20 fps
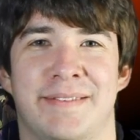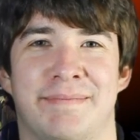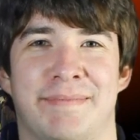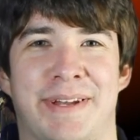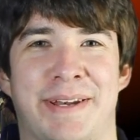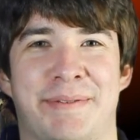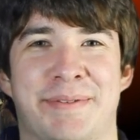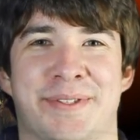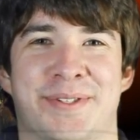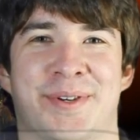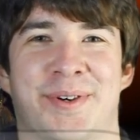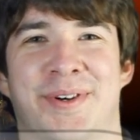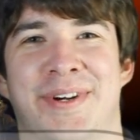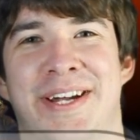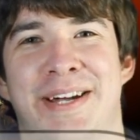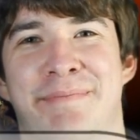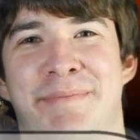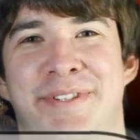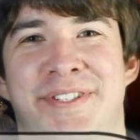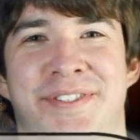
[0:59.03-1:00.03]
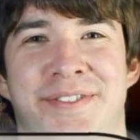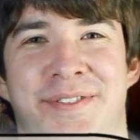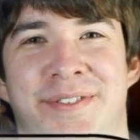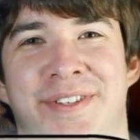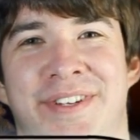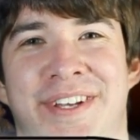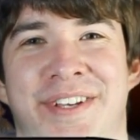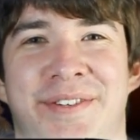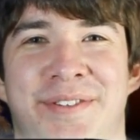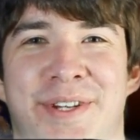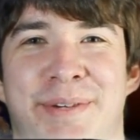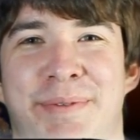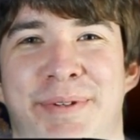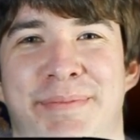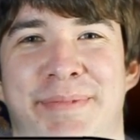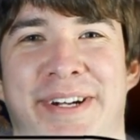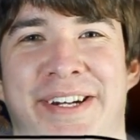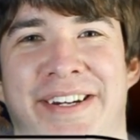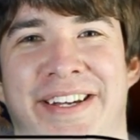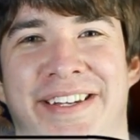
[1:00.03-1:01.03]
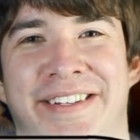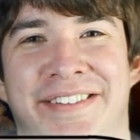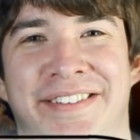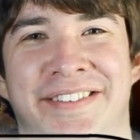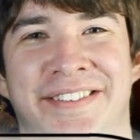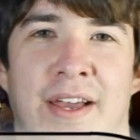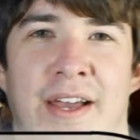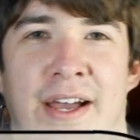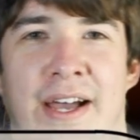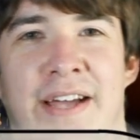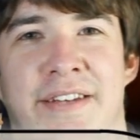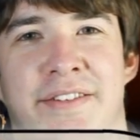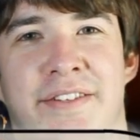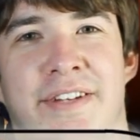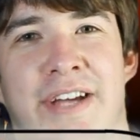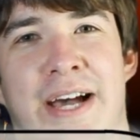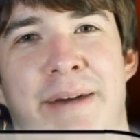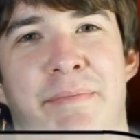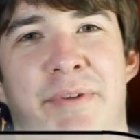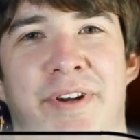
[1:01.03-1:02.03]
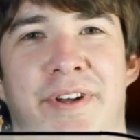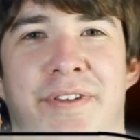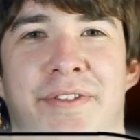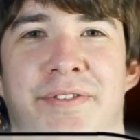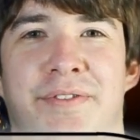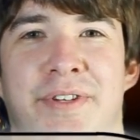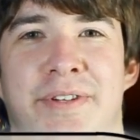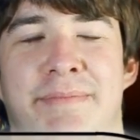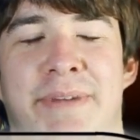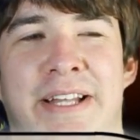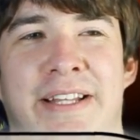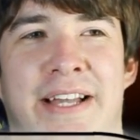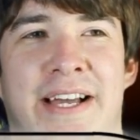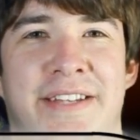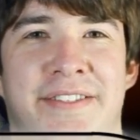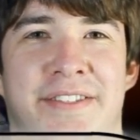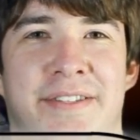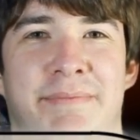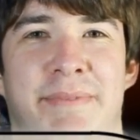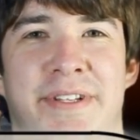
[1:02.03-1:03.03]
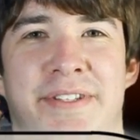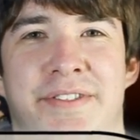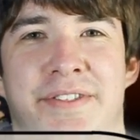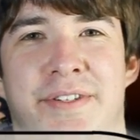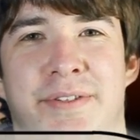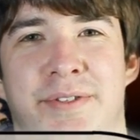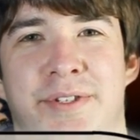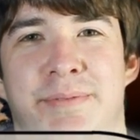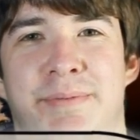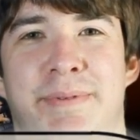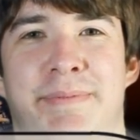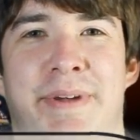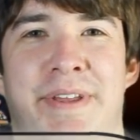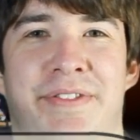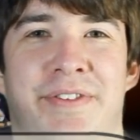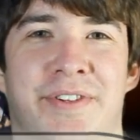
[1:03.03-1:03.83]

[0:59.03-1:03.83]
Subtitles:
My name is Corey. I'm a student at UW Marinette. I took COM-103 my last semester, which would be my